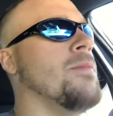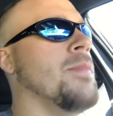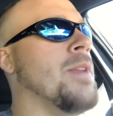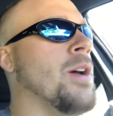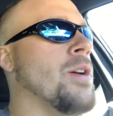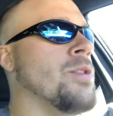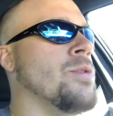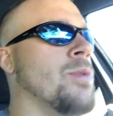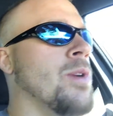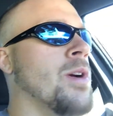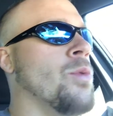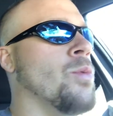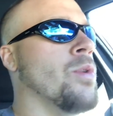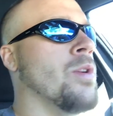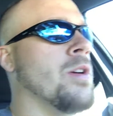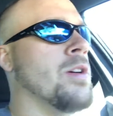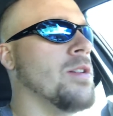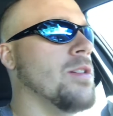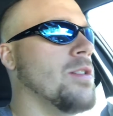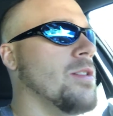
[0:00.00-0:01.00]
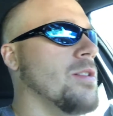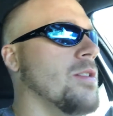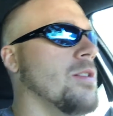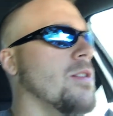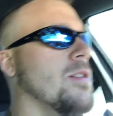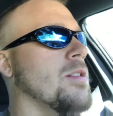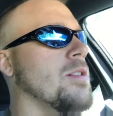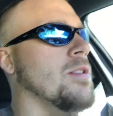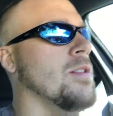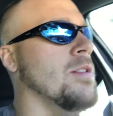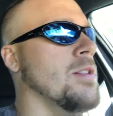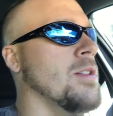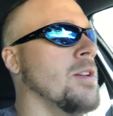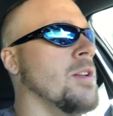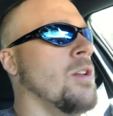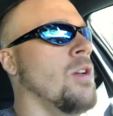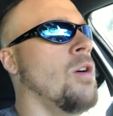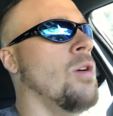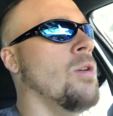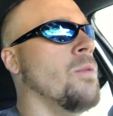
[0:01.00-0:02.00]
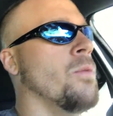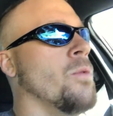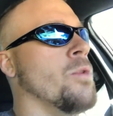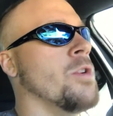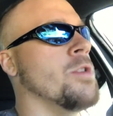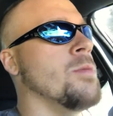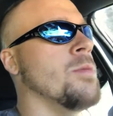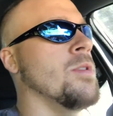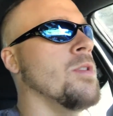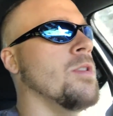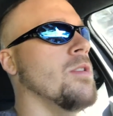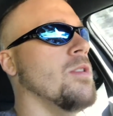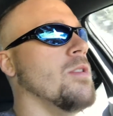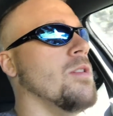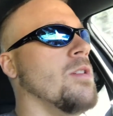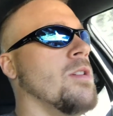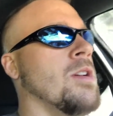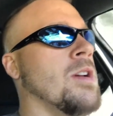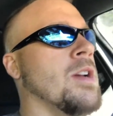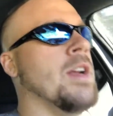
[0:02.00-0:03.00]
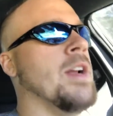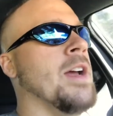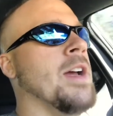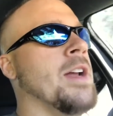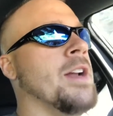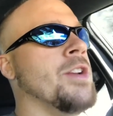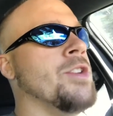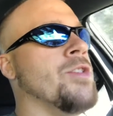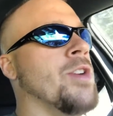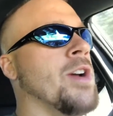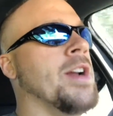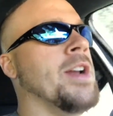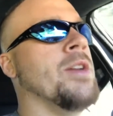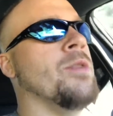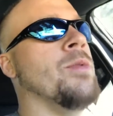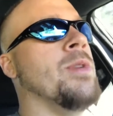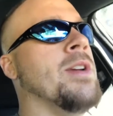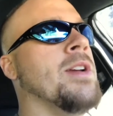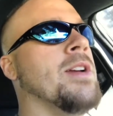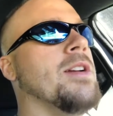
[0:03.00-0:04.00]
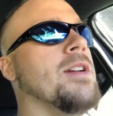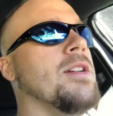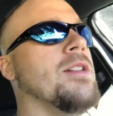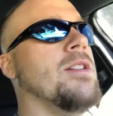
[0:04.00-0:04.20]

That was when I worked in law enforcement, and I had a training week.